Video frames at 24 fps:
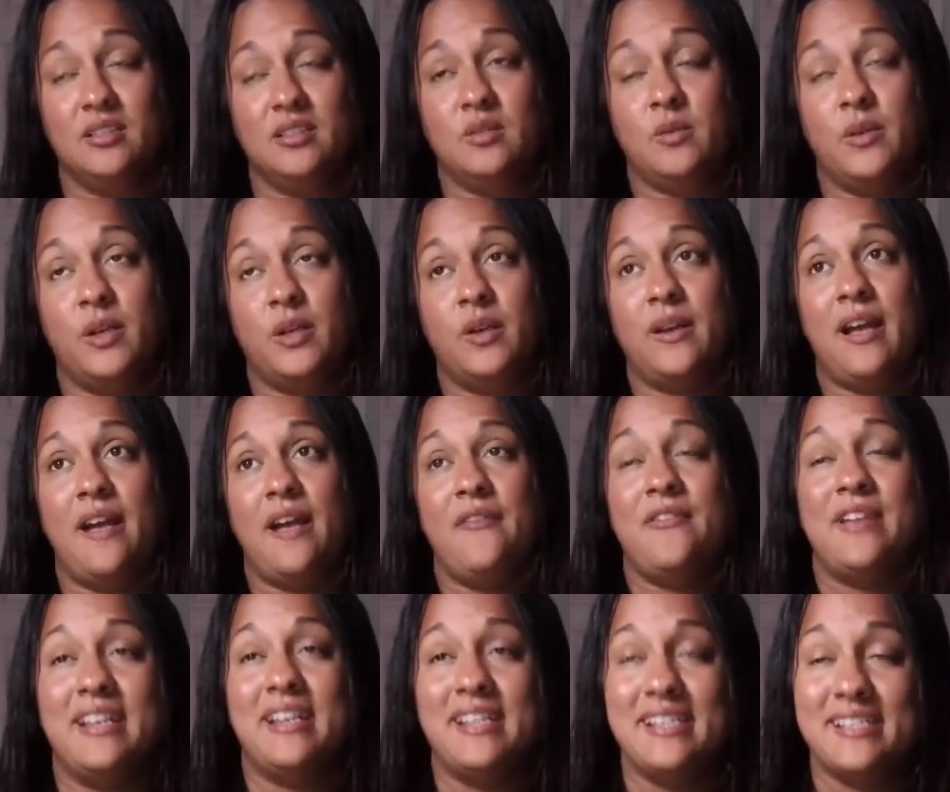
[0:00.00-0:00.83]
We don't have
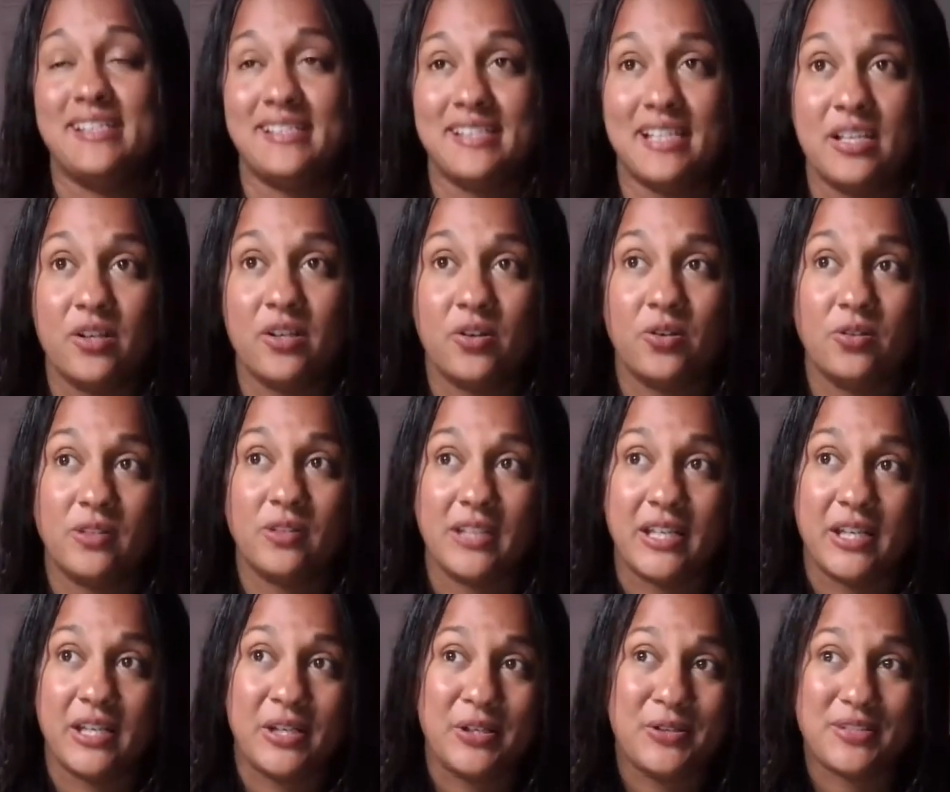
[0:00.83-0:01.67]
any single
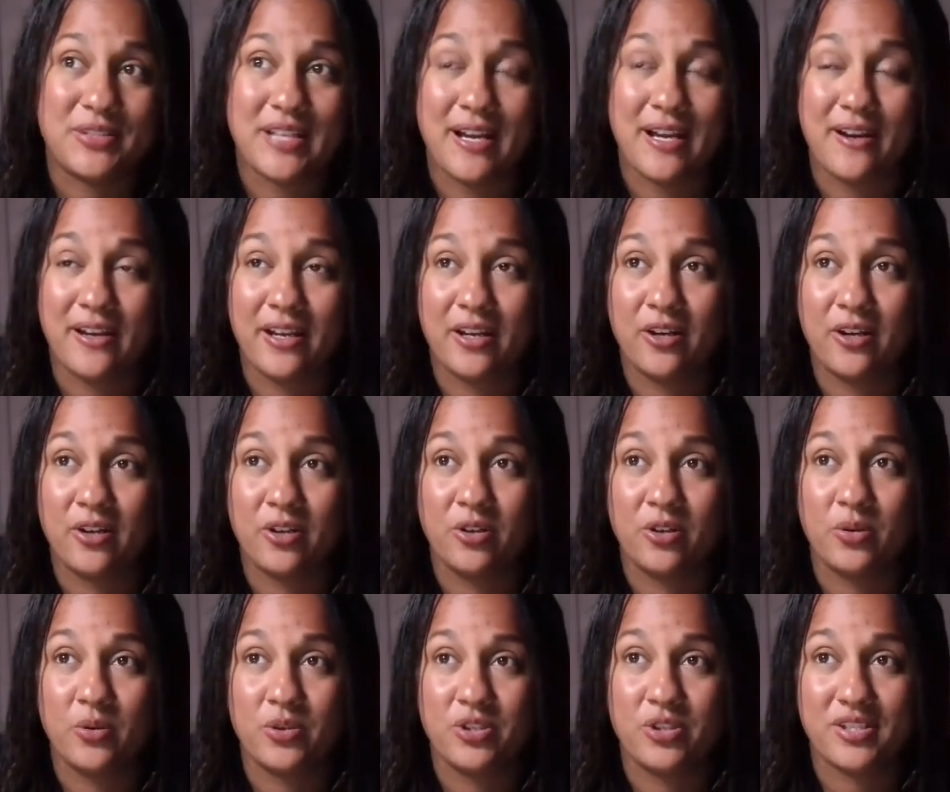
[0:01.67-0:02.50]
Leos out here
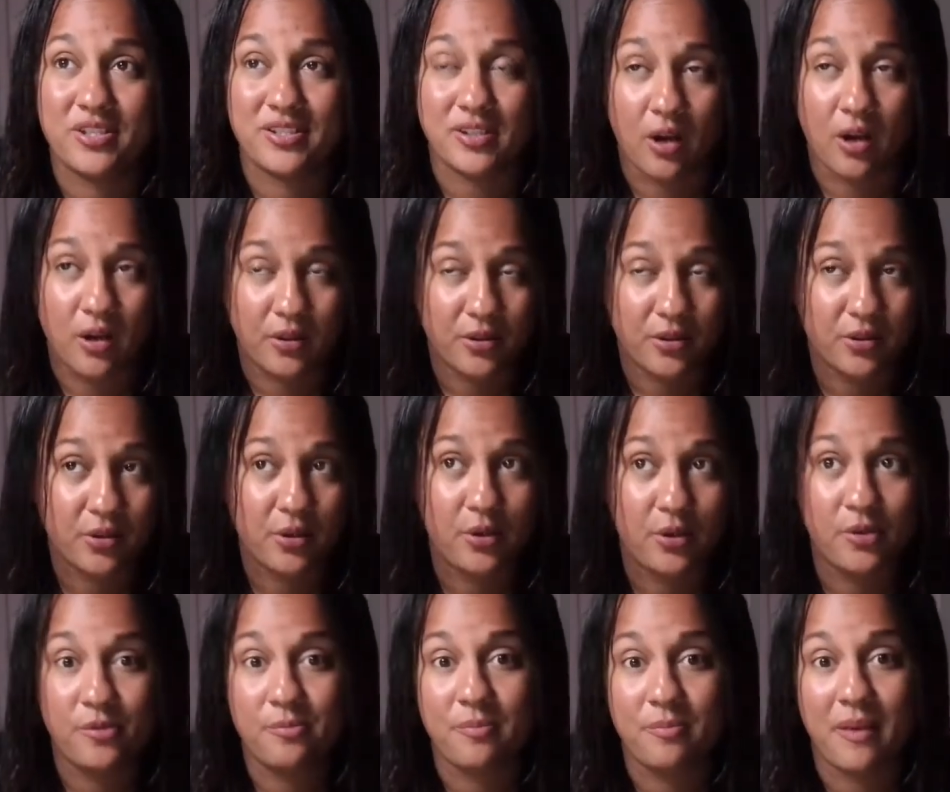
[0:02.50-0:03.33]
who are just on their
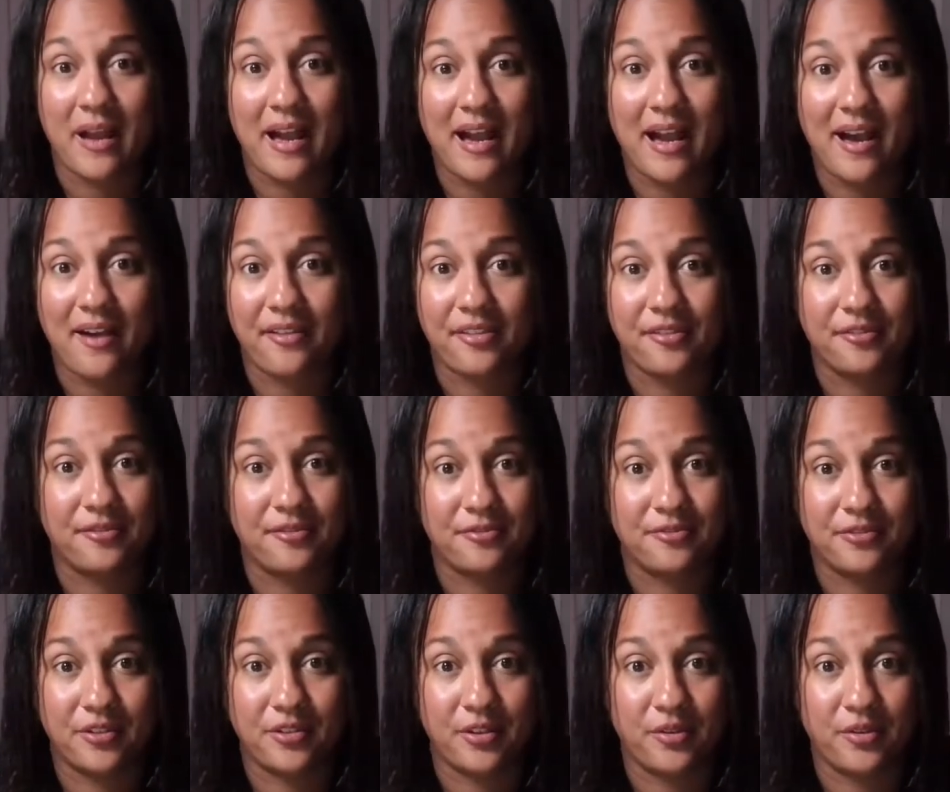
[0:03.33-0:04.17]
own path of